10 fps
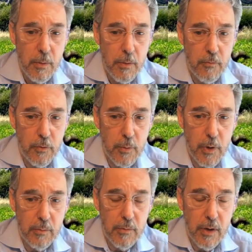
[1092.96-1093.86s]
for
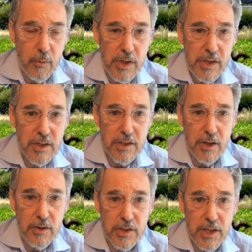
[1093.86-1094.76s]
a reason that's
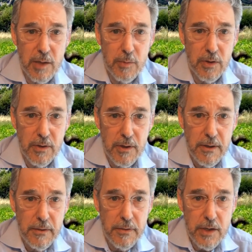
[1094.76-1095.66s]
understandable.
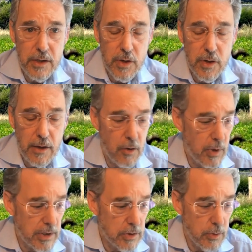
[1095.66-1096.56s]
They do not know
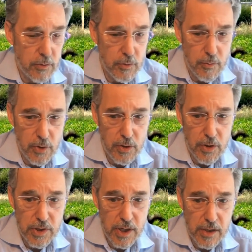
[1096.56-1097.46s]
what's going to
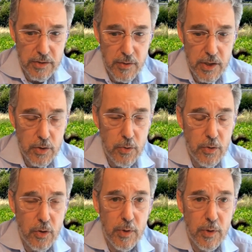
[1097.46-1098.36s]
emerge, and so they don't
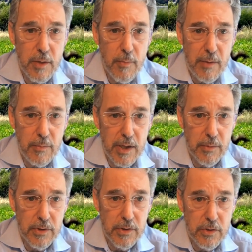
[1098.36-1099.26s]
know what they might be
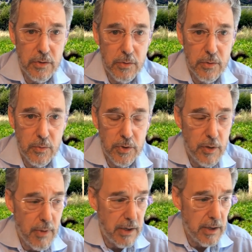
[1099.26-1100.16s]
able to do with their
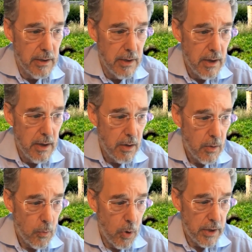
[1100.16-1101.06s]
money.
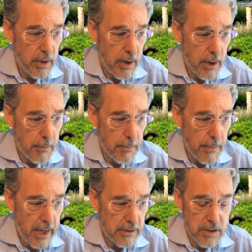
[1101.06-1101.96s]
One
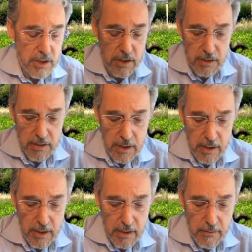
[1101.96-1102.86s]
entity that,
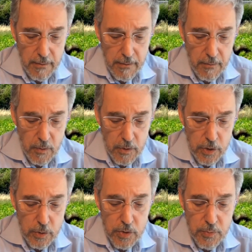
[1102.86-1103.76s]

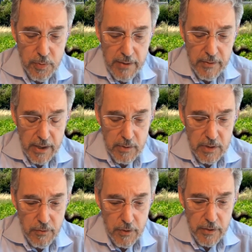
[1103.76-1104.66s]
huge private
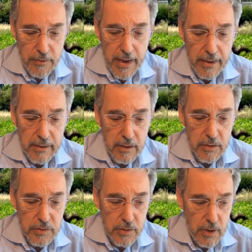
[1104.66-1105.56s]
equity fund that
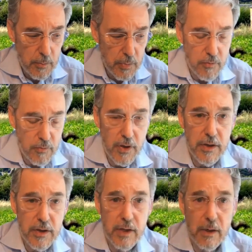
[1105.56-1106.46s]
has been
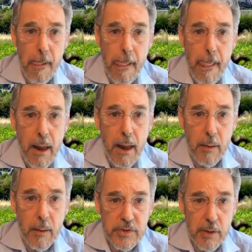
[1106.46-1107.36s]
funding
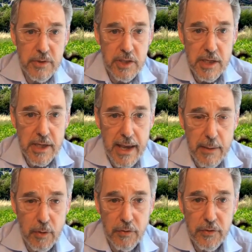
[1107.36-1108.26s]
subsea
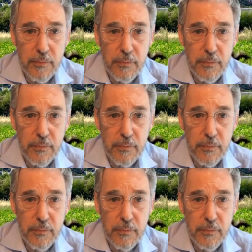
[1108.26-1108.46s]
cables